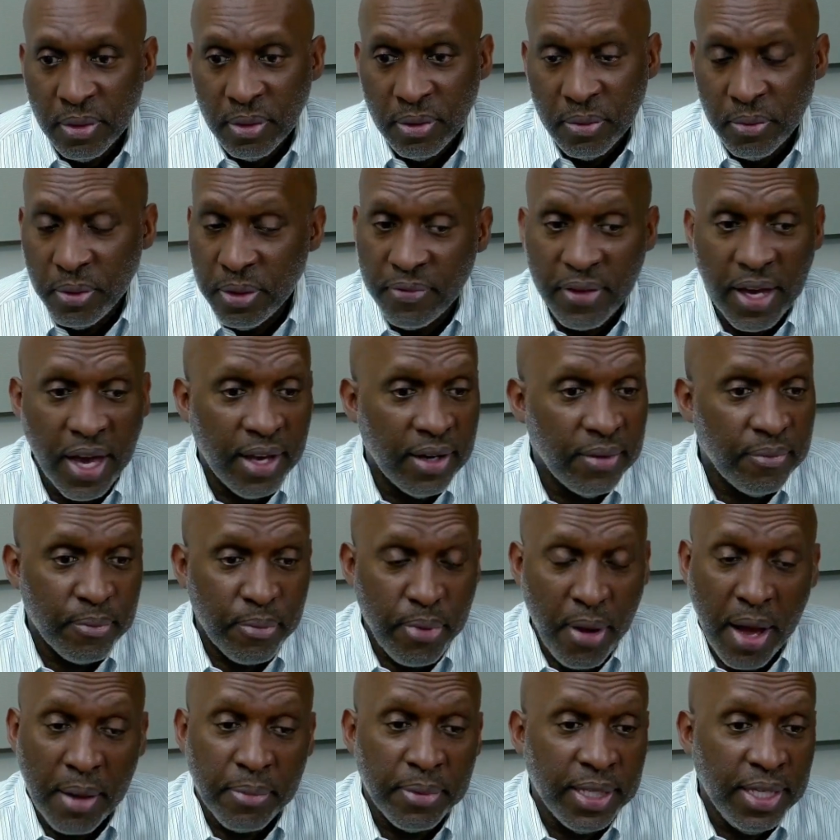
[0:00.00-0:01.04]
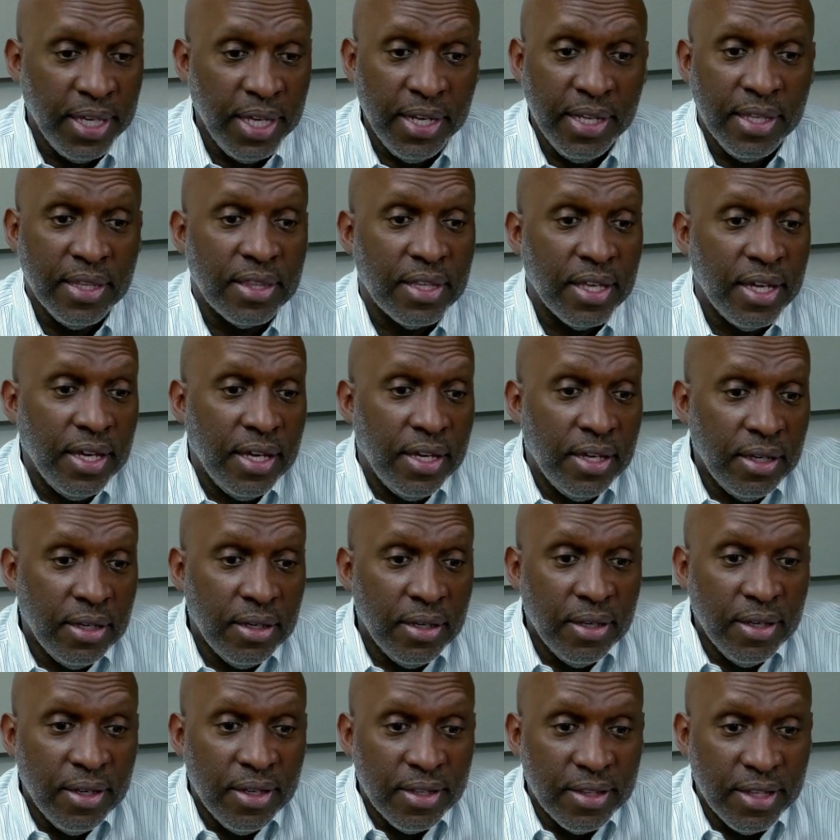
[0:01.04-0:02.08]
we've got probably anything
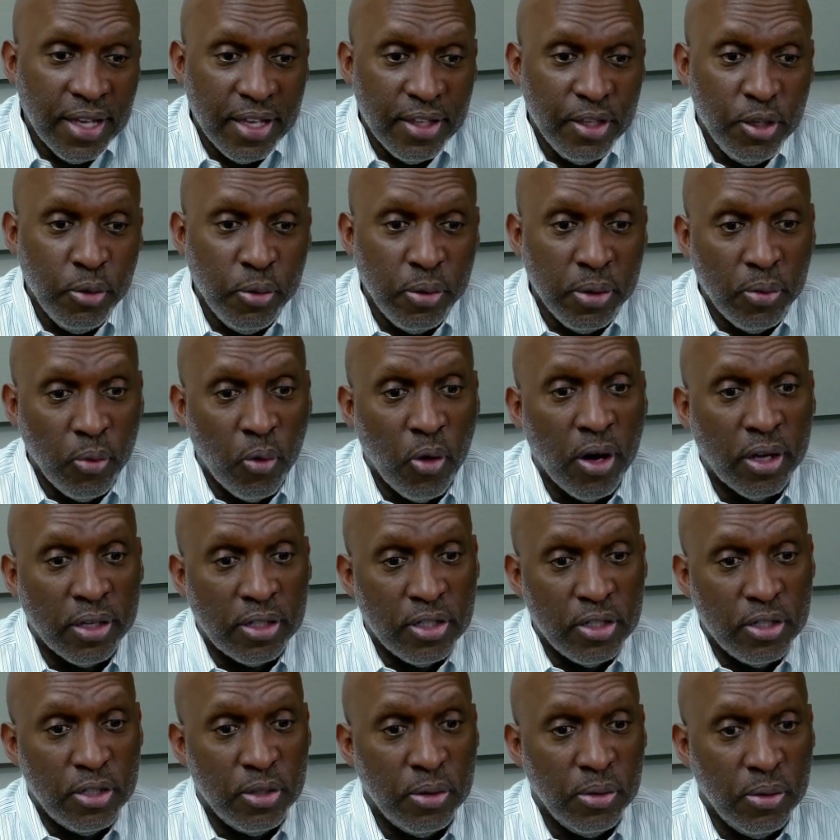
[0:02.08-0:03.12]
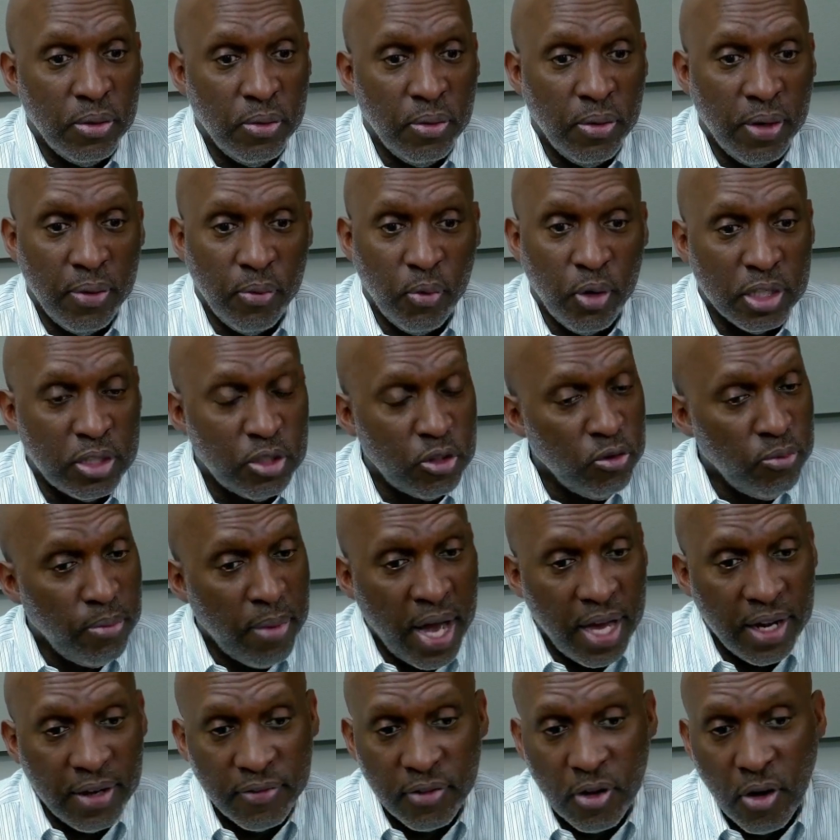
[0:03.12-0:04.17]
that you would want to do and what you
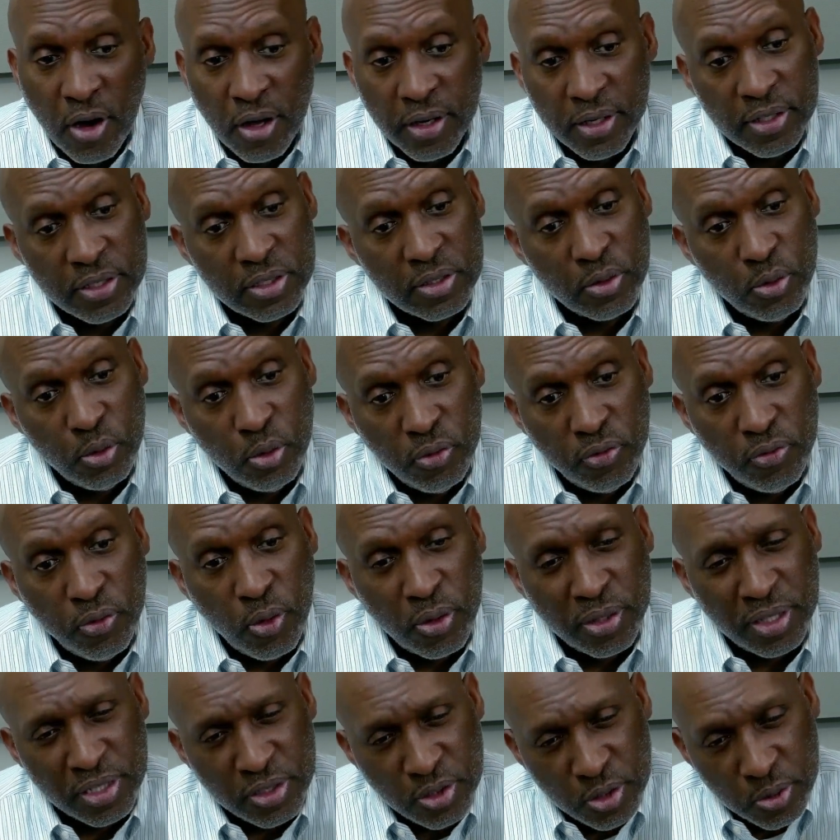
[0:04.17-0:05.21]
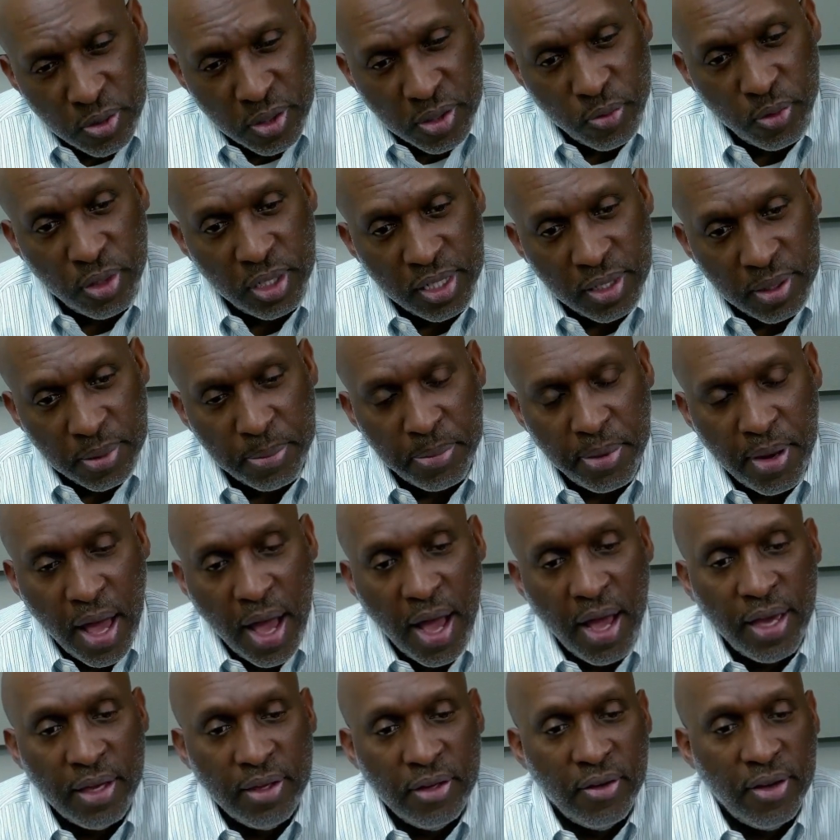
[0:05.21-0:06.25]
might have gone to school for, that you can really
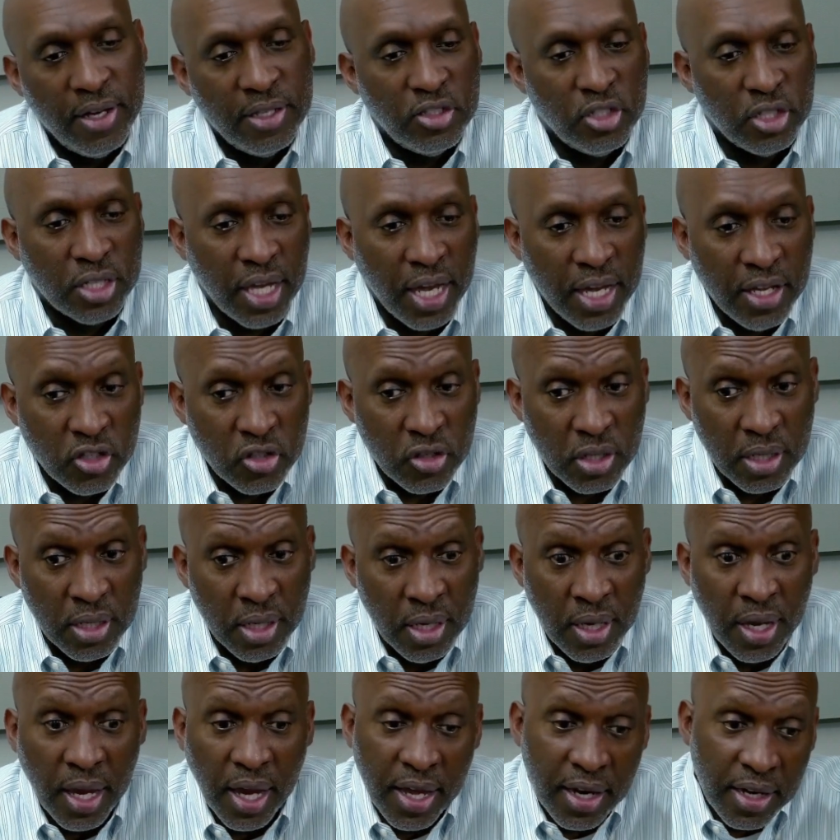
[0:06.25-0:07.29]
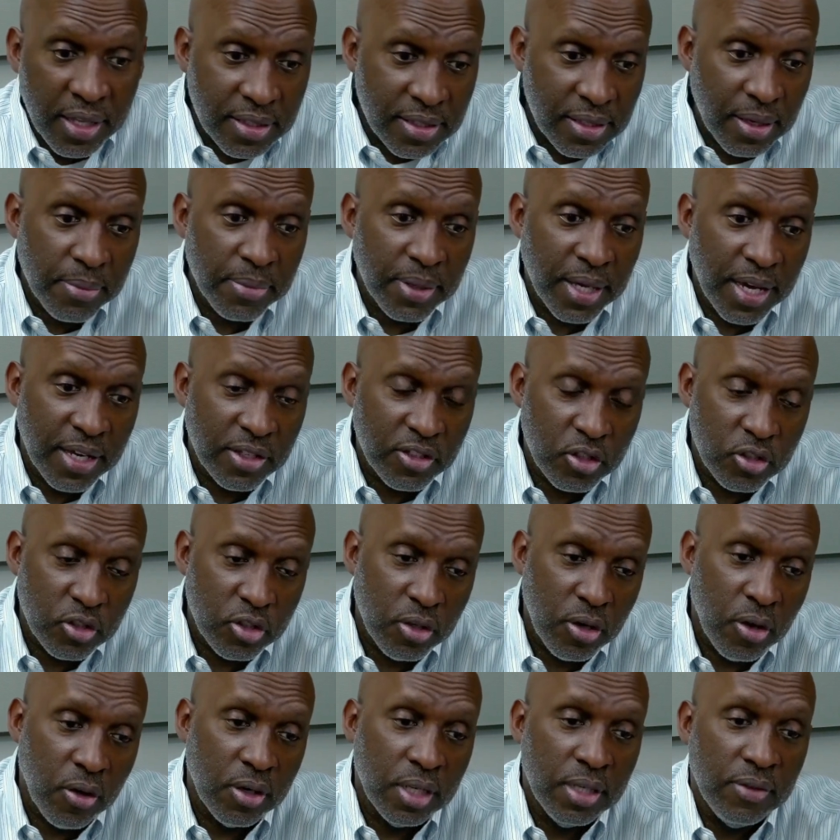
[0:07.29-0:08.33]
apply your education. And in some cases, you
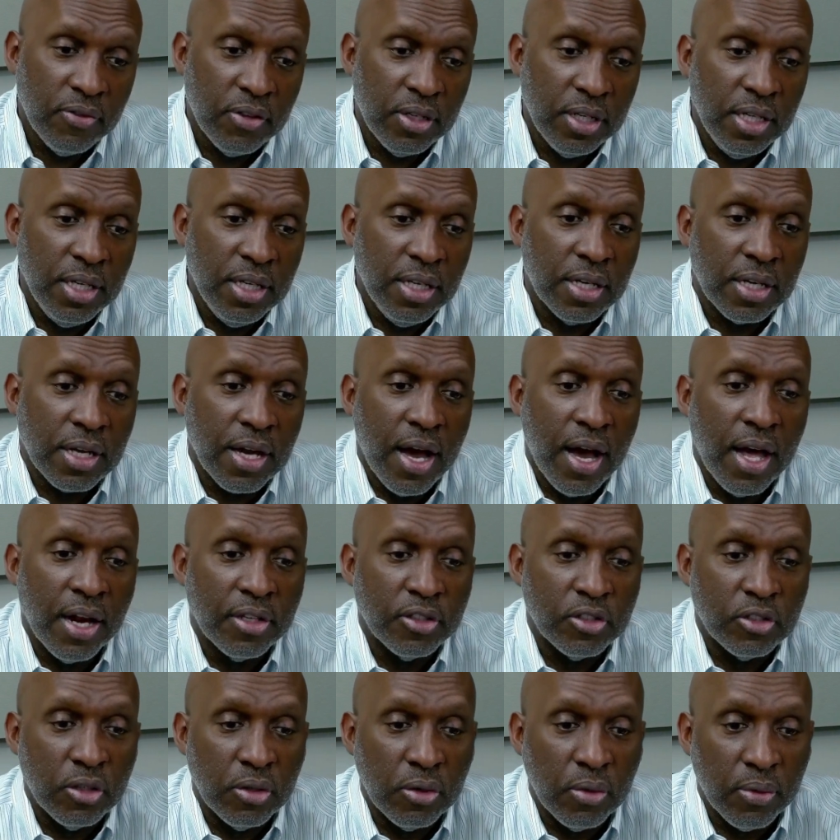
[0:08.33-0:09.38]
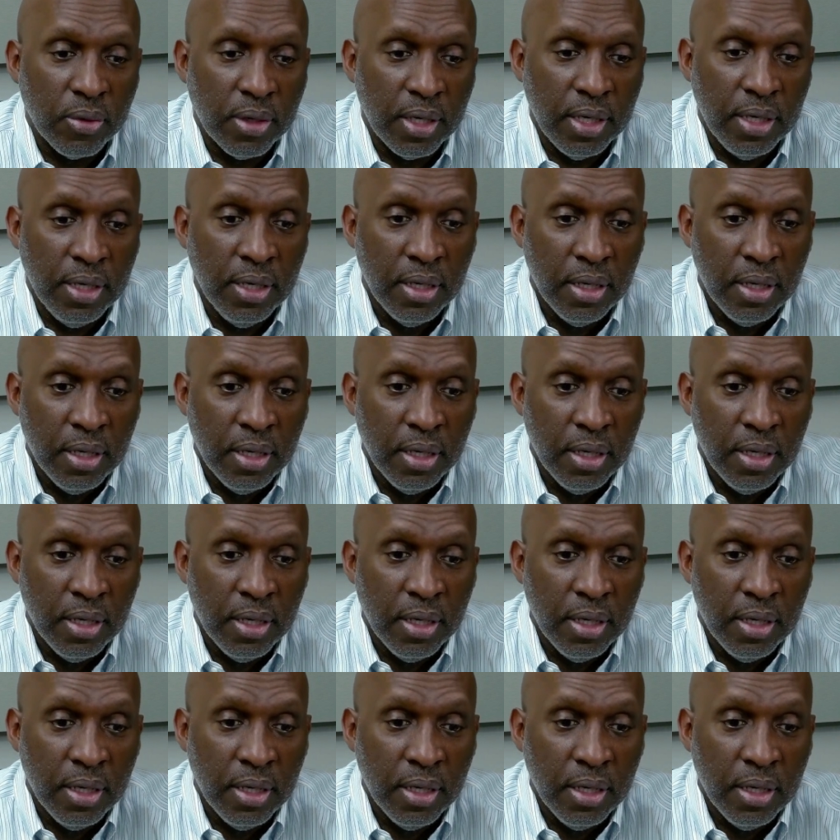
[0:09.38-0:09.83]
don't even need a college degree.